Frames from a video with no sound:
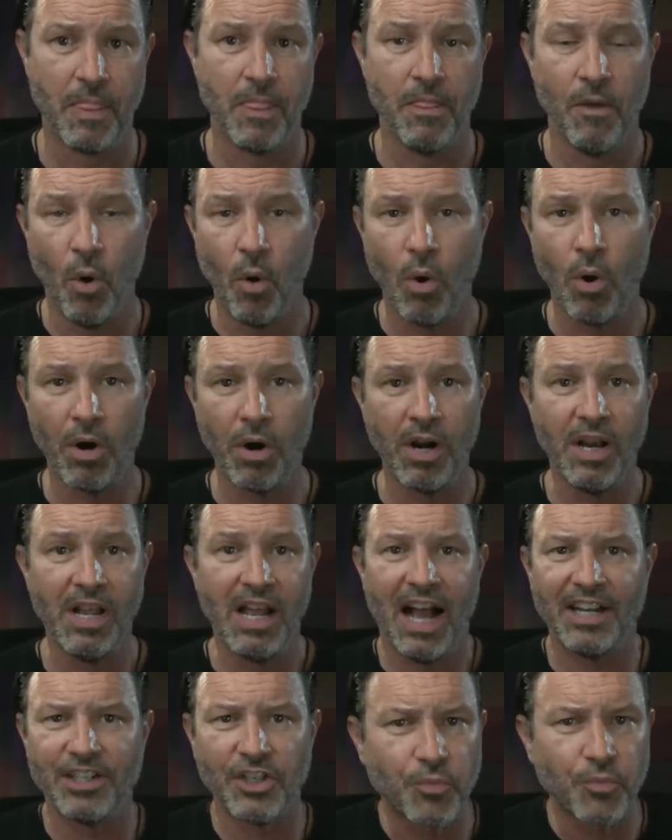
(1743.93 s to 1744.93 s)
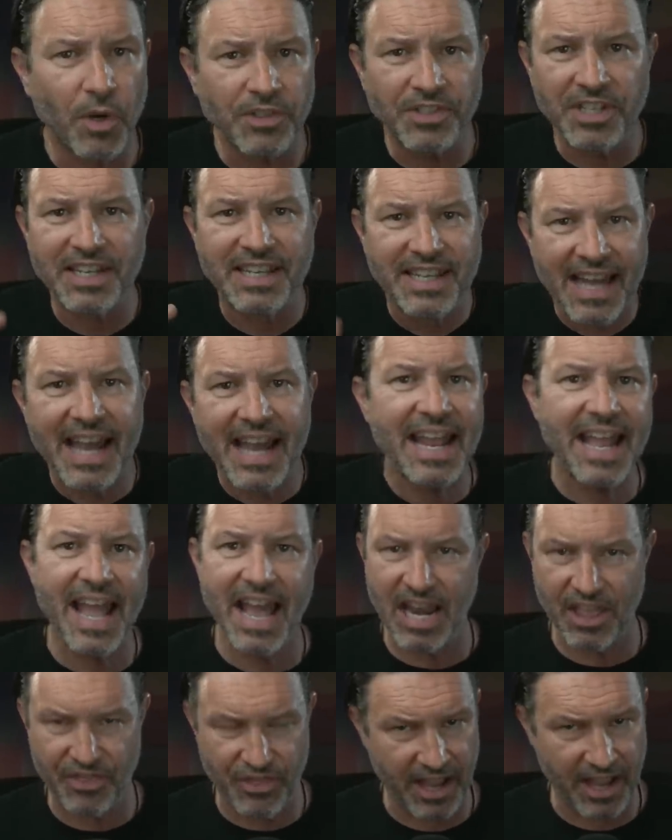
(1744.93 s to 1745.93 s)
or I just wasn't getting
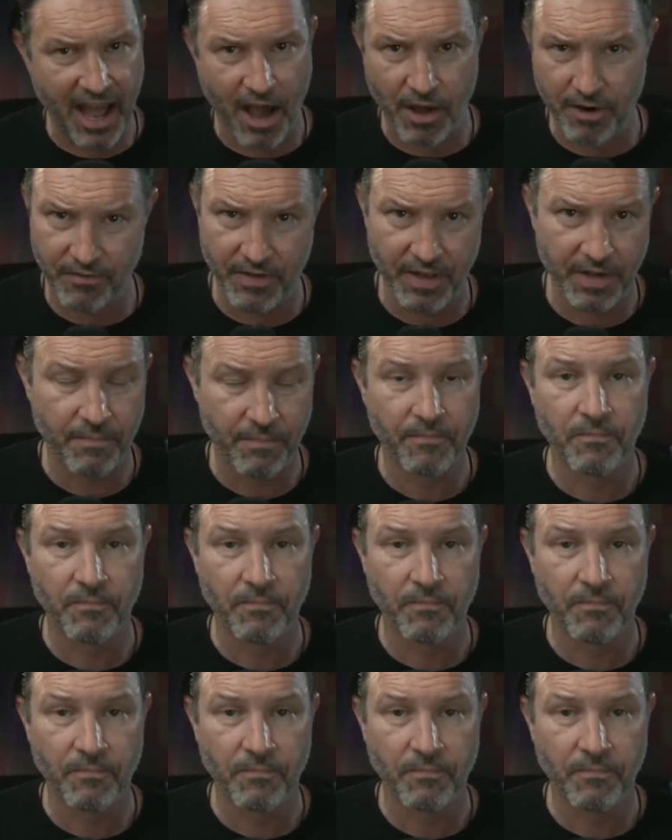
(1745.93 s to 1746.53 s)
anything out of it.